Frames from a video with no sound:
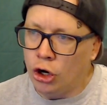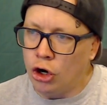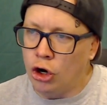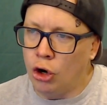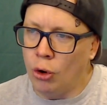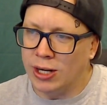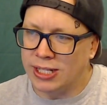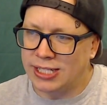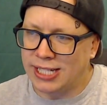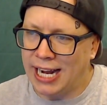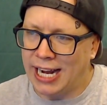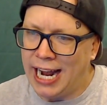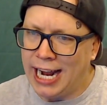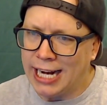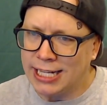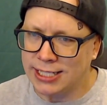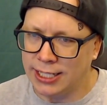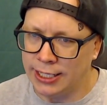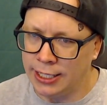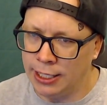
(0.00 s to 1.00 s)
who
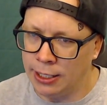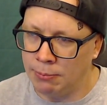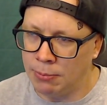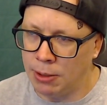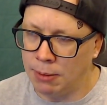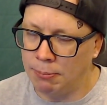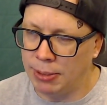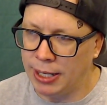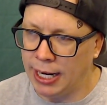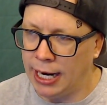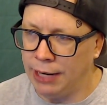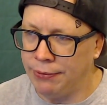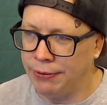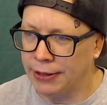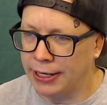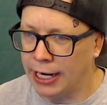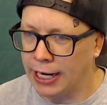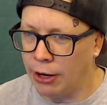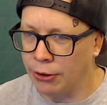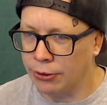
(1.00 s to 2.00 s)
attacked him behind the
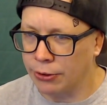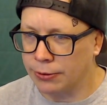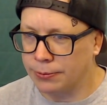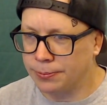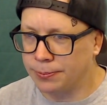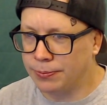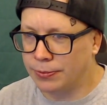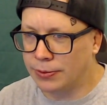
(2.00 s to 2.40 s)
counter.